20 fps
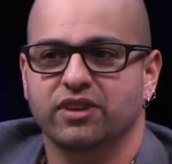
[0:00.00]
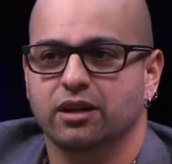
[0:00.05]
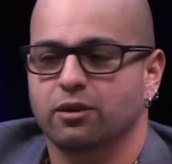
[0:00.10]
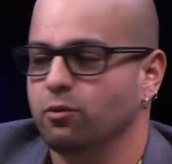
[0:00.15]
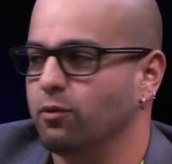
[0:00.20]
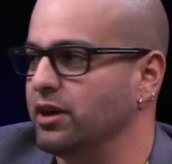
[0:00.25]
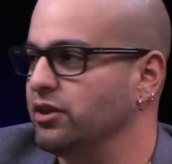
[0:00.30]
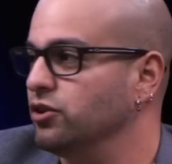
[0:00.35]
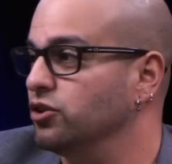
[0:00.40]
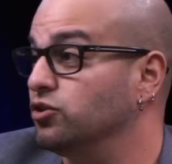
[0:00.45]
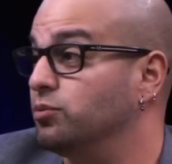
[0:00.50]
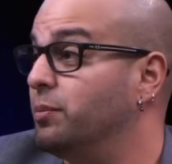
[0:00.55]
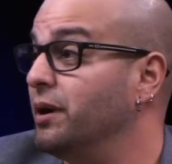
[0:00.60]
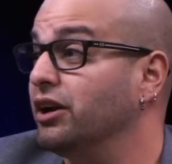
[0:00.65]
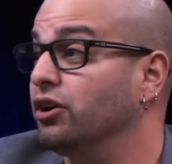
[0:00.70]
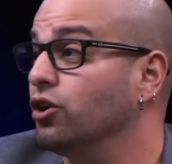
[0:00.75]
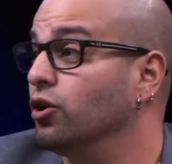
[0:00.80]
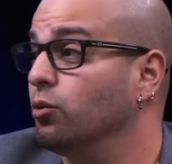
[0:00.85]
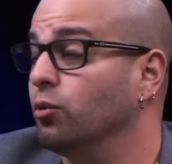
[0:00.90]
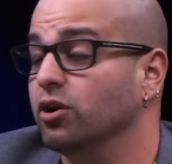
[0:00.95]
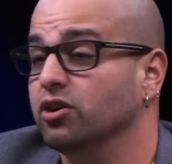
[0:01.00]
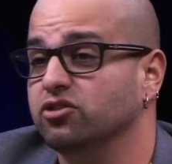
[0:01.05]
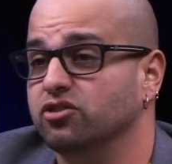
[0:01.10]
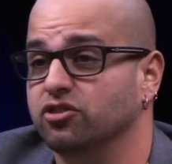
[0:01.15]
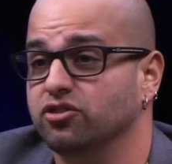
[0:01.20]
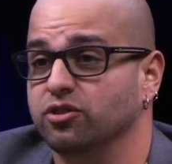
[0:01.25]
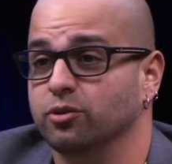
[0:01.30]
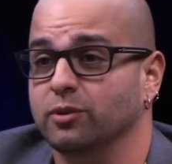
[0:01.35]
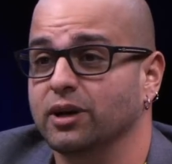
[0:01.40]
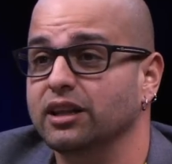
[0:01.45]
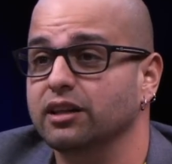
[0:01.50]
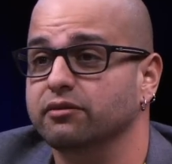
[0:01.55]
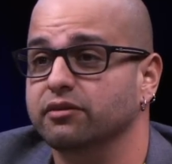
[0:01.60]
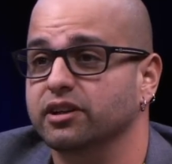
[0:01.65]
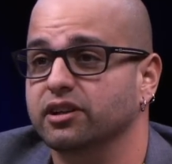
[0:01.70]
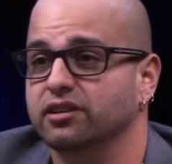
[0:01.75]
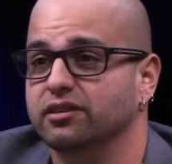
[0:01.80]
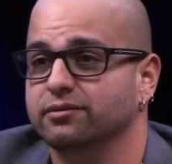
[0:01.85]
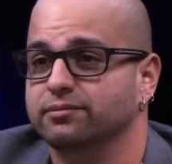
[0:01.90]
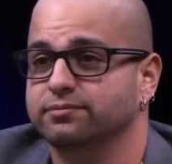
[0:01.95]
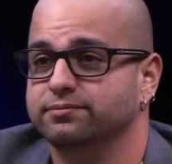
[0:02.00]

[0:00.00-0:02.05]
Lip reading: Whether it's better or worse is irrelevant.